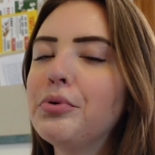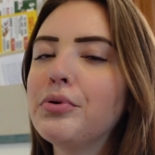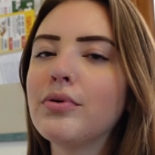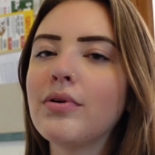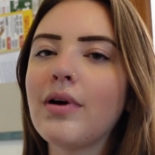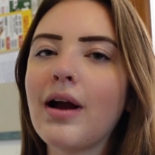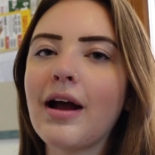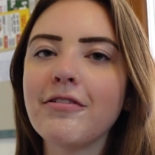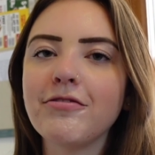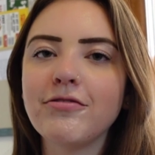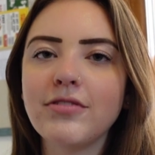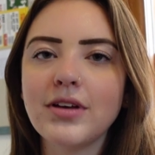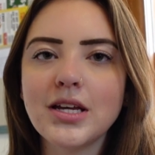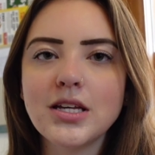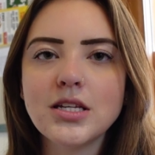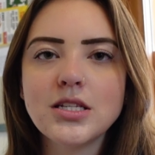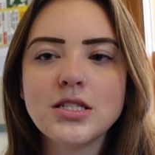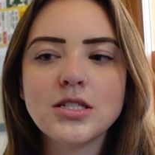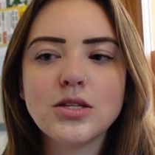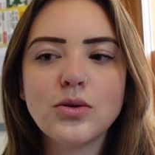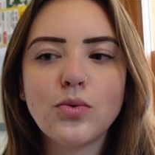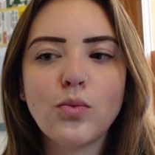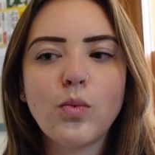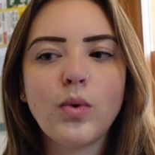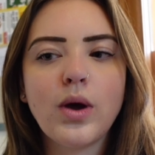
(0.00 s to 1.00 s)

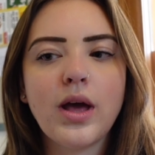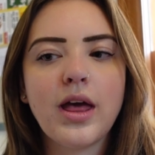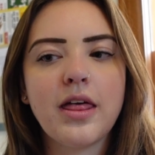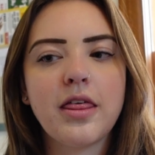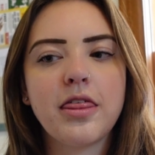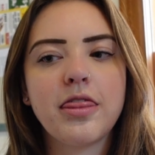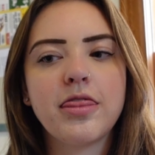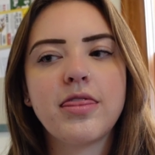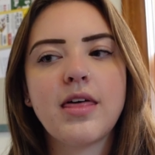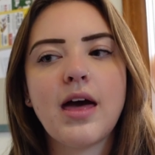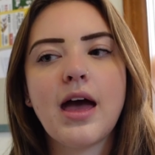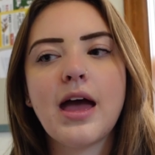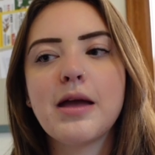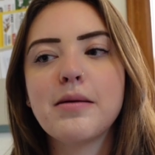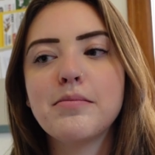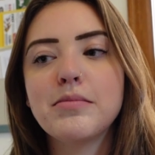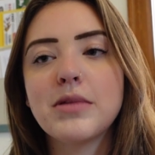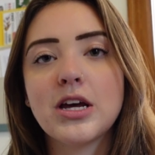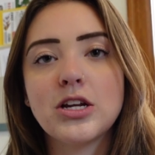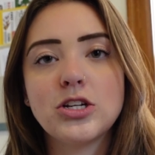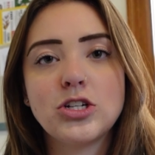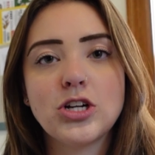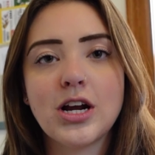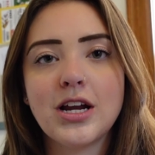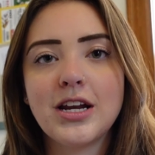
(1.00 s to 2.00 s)
preface with, I'm
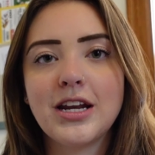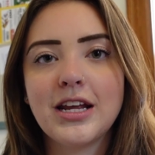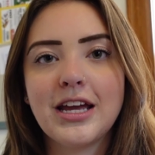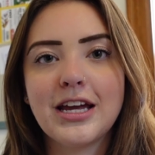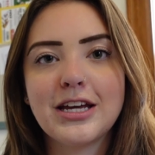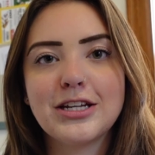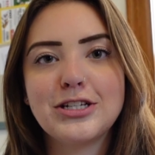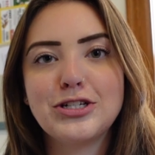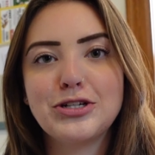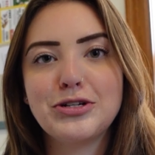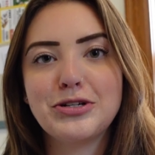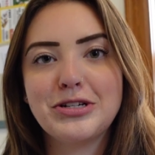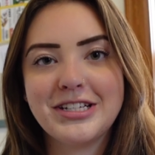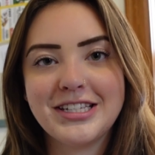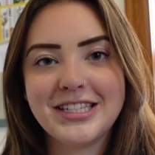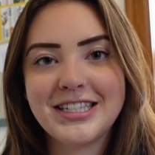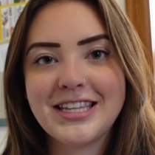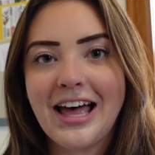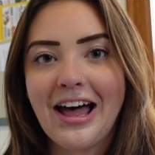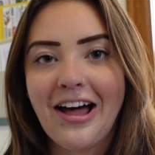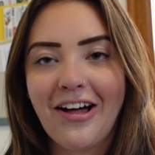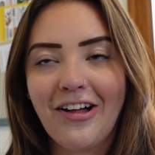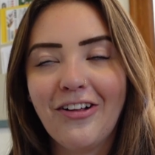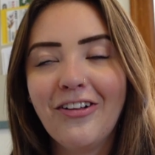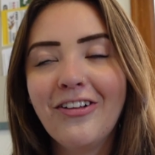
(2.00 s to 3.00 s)
not trying to get you to
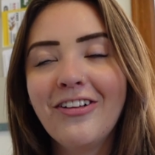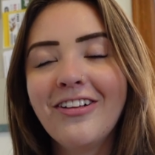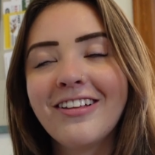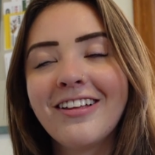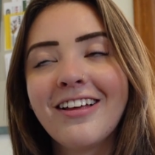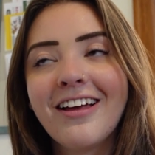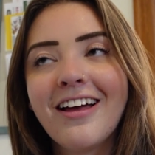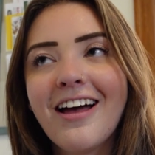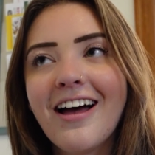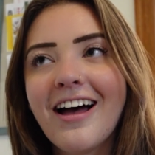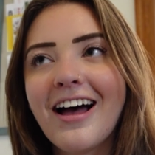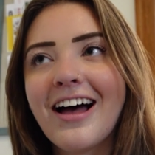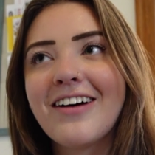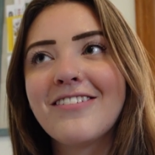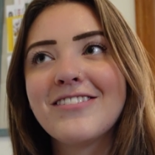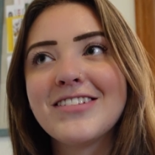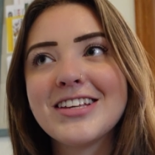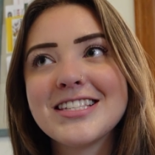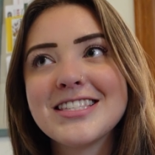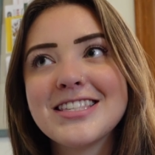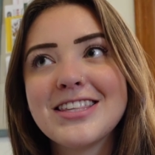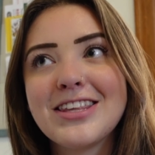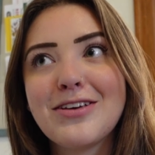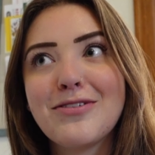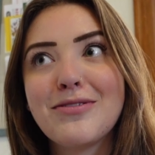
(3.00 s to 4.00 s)
sell.
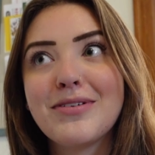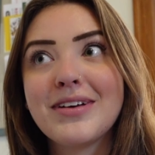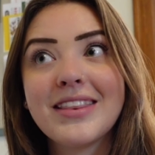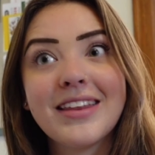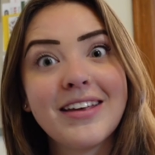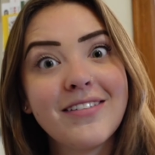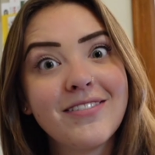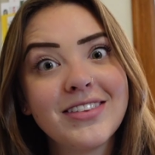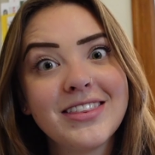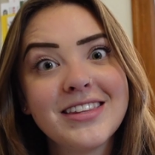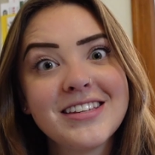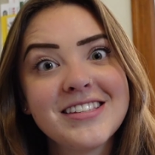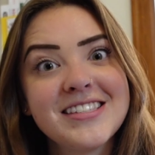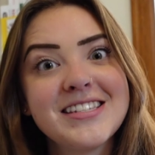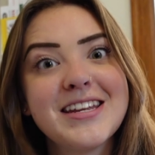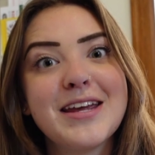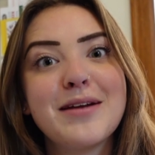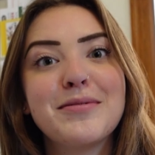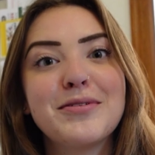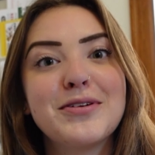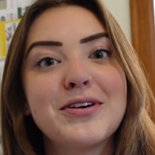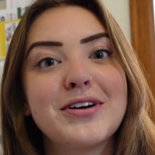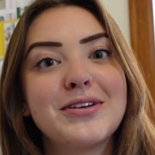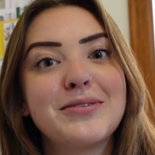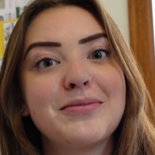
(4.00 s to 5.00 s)
Obviously, we live in this
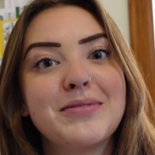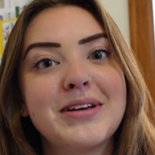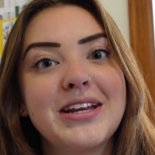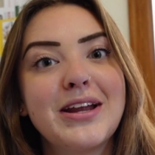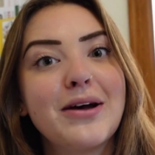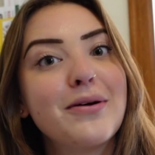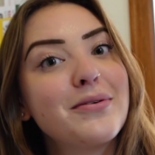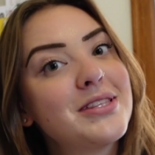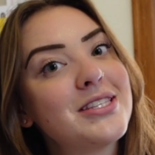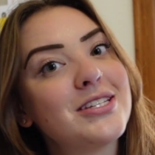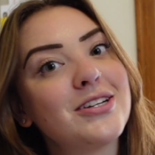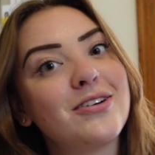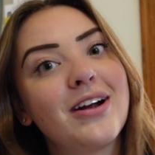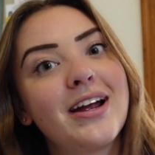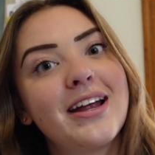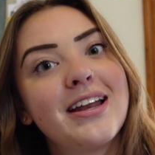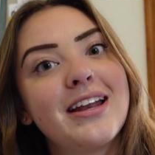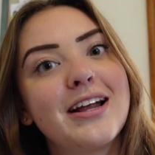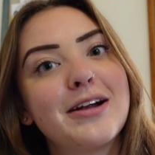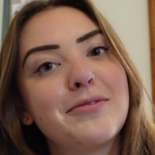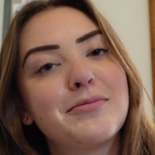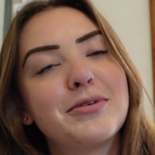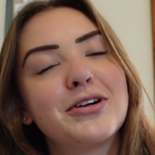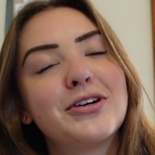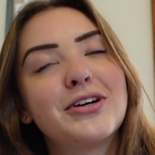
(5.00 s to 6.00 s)
neighborhood, we know it's a great
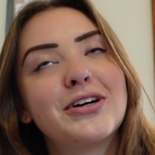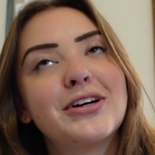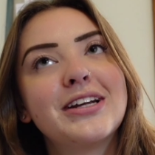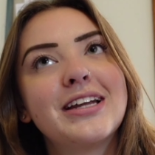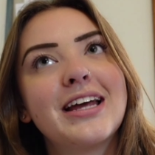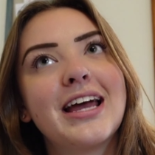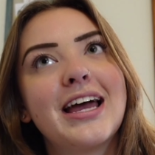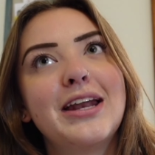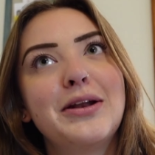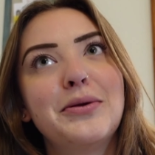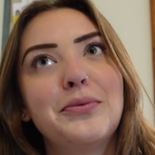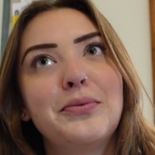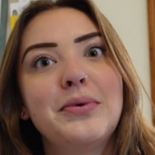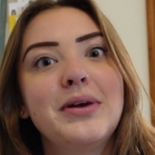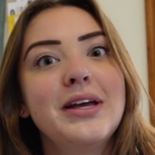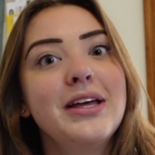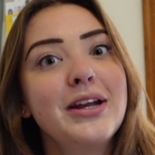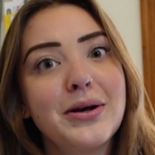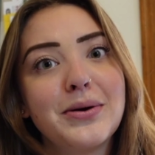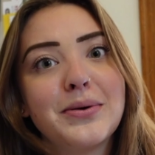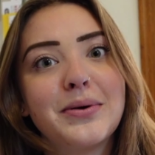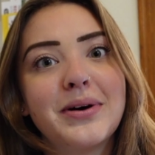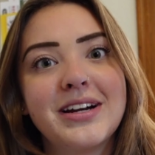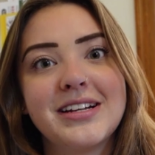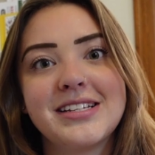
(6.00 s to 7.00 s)
neighborhood, and we
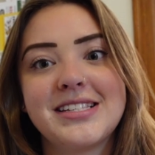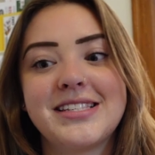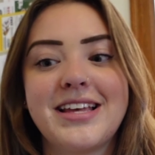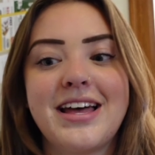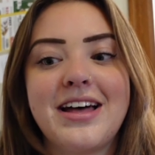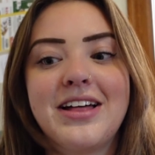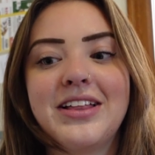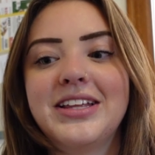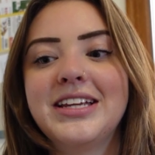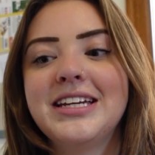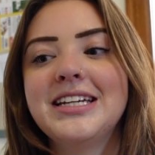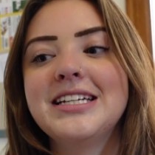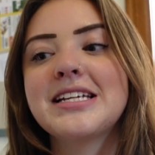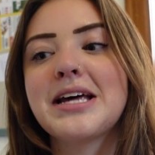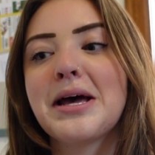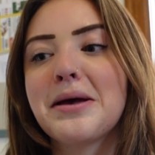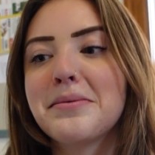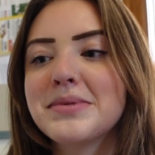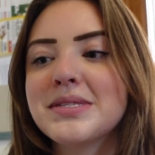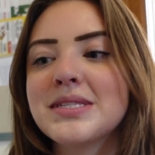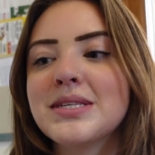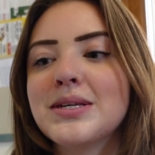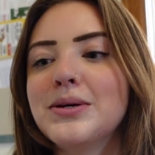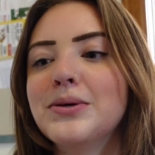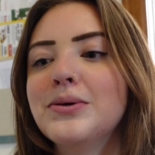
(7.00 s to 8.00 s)
don't want to sell anytime
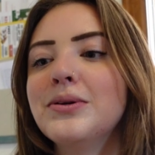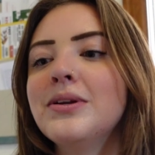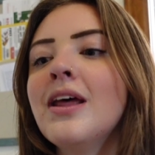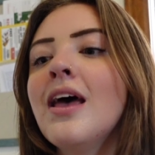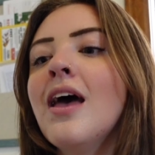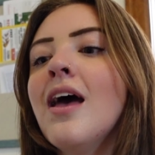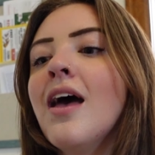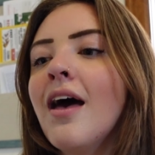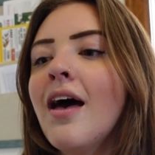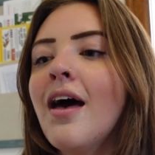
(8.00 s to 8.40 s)
soon.